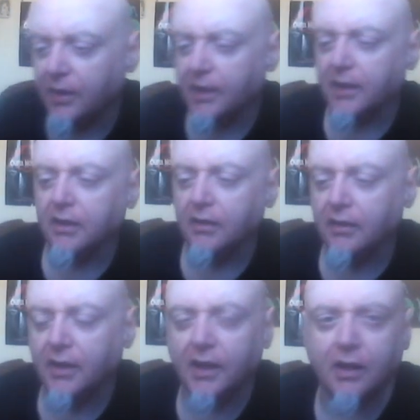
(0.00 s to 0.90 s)
I
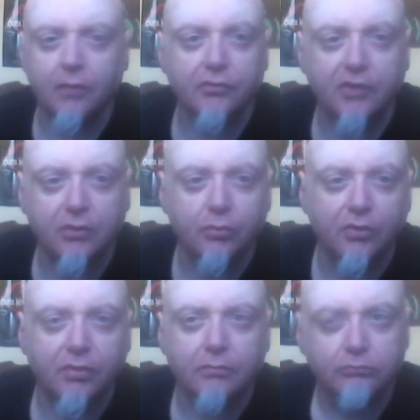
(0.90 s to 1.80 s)
uh, had a conversation
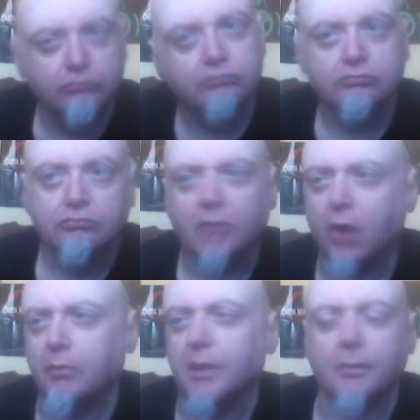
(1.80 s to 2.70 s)
with
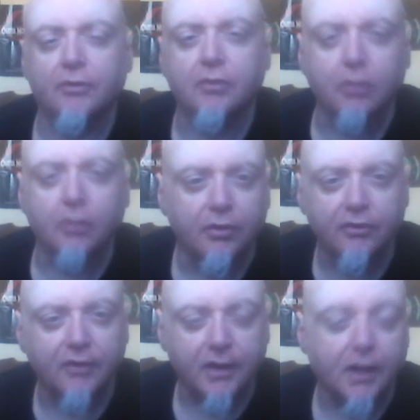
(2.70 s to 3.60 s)
however many months ago it
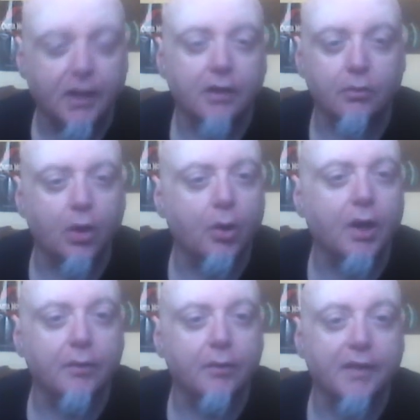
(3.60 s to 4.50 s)
was, like, I don't know
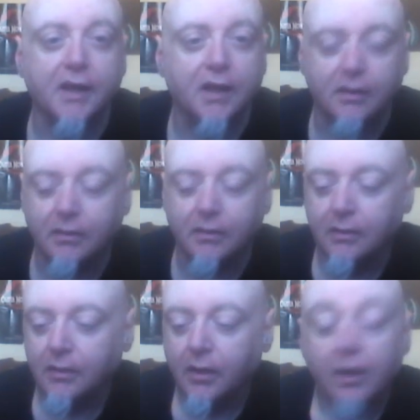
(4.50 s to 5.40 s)
how they can
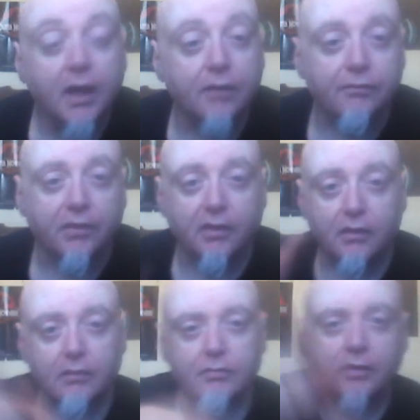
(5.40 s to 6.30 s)
yeah, for
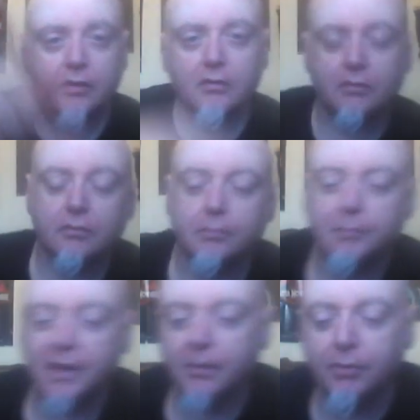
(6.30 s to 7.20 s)
the the
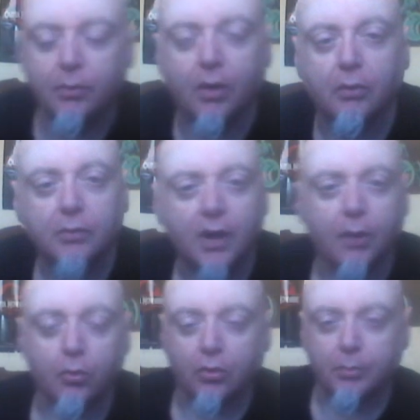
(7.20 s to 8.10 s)
BWO. I
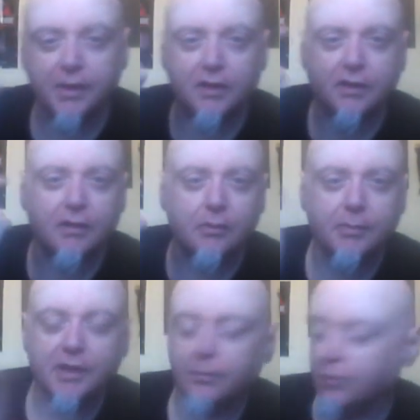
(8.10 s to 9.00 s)
wore the, the
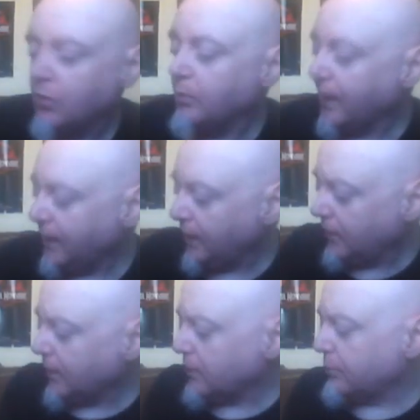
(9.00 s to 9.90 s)
BWO bandana
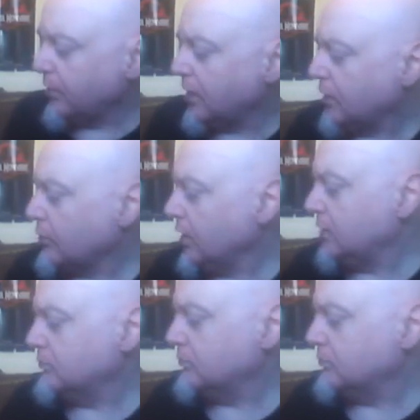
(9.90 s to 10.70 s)
that they put into Craig